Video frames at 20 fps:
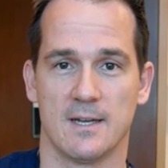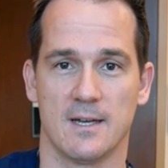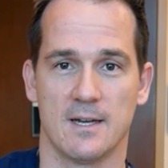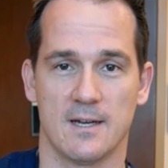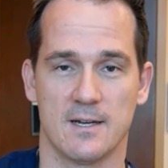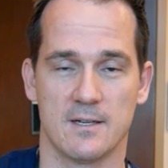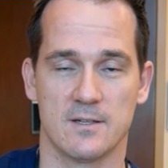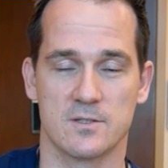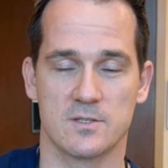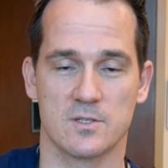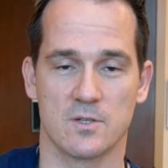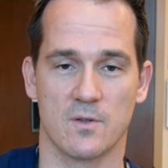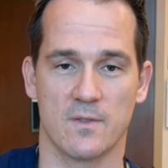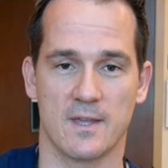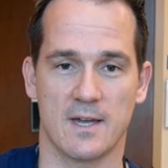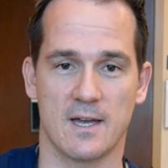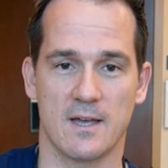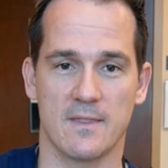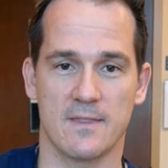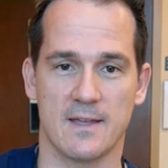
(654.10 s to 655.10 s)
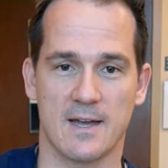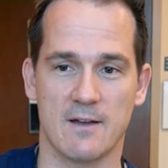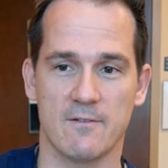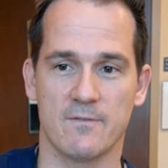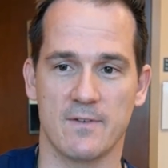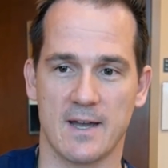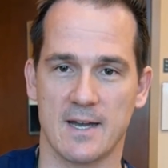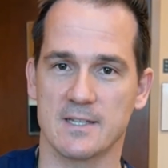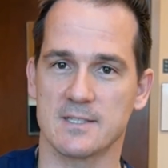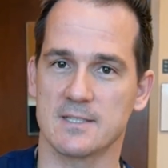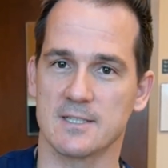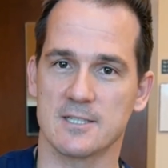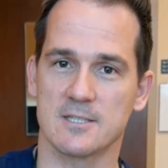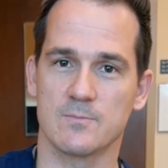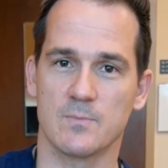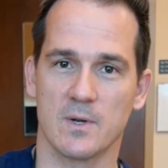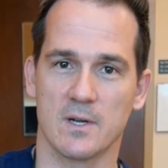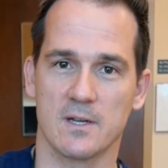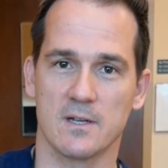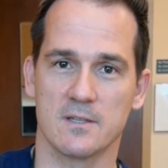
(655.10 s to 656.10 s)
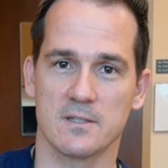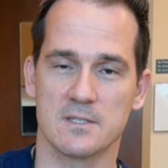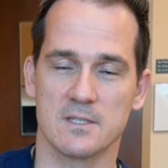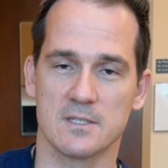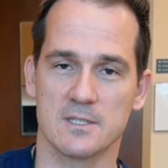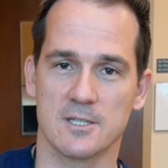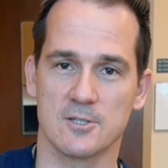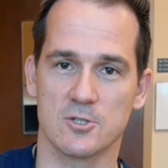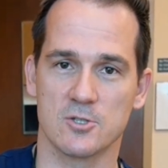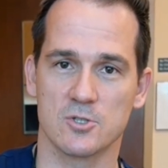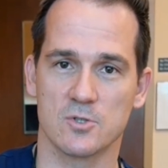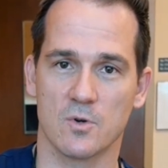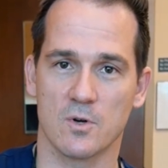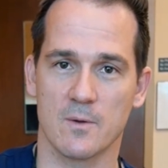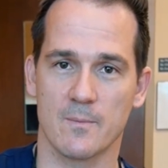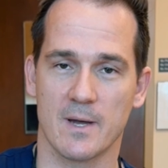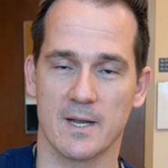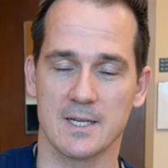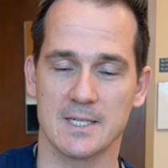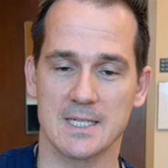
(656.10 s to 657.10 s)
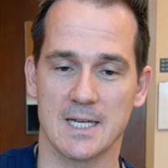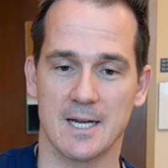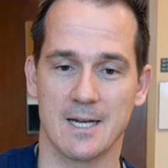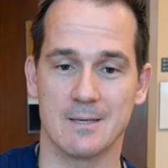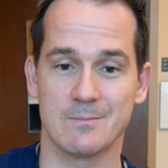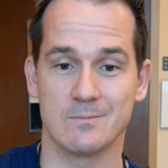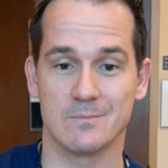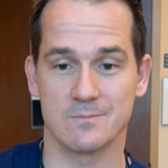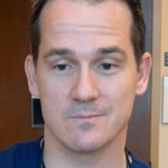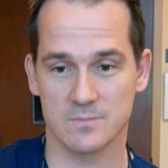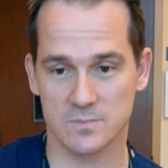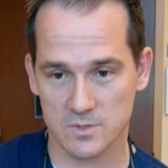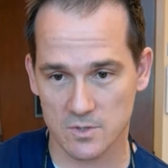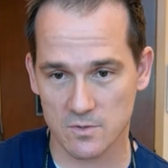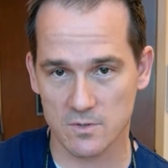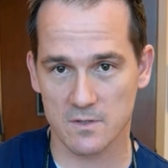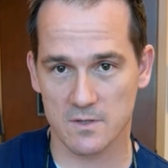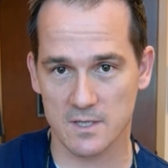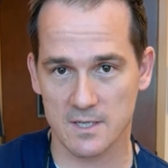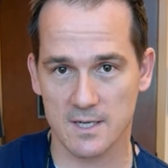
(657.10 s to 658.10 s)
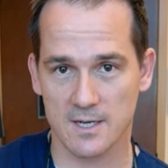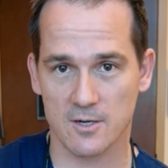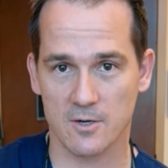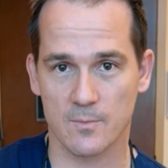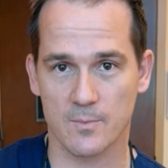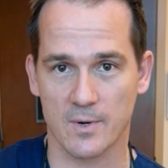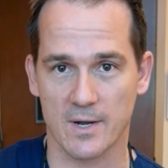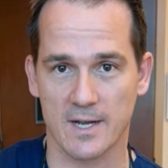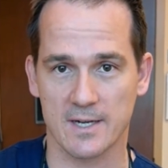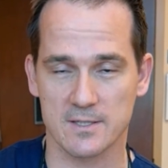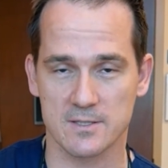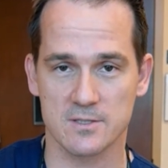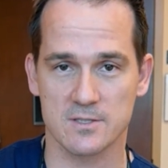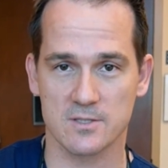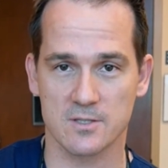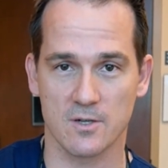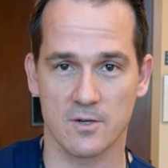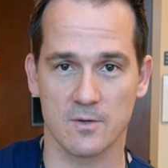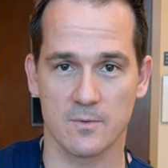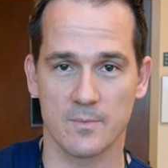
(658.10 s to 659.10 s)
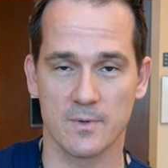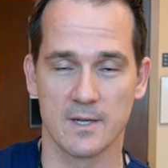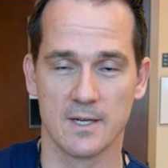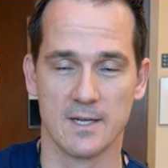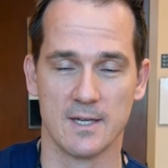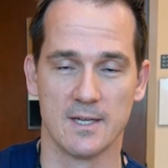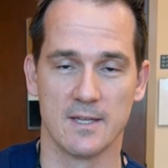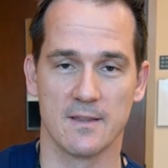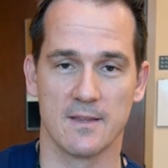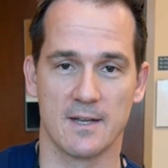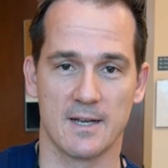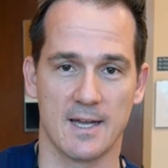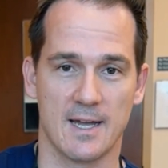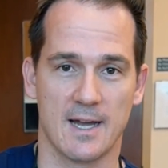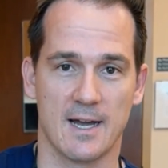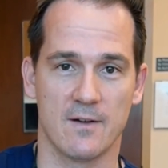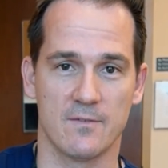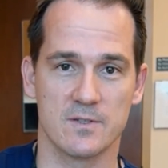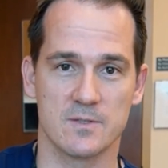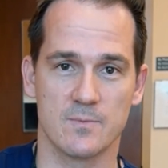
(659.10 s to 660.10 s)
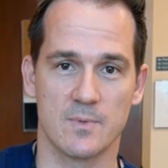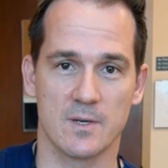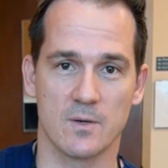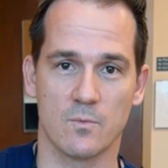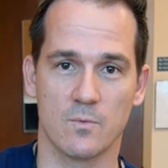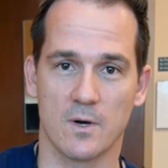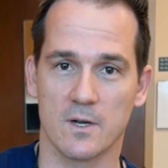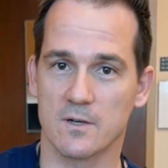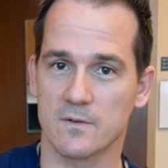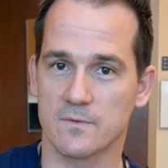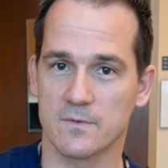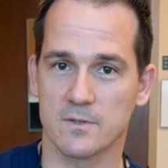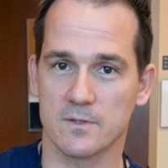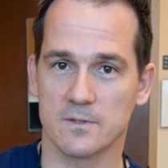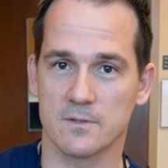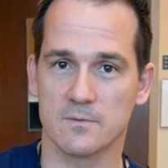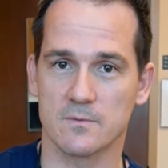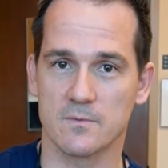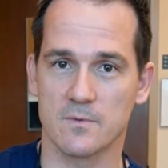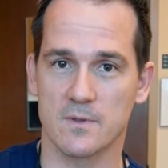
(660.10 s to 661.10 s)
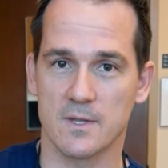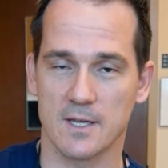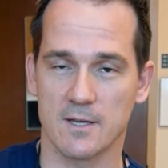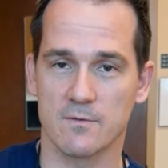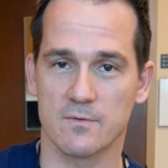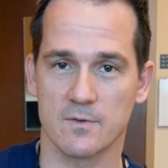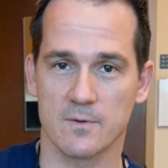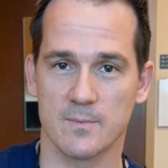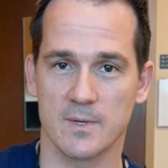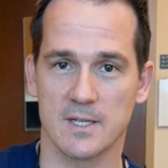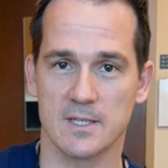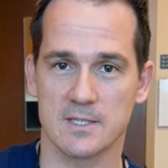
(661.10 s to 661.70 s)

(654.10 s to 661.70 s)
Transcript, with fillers: Uh, so that, that vast experience in such a short amount of time, due to the narrow practice scope that I have, has been a wonderful thing for me.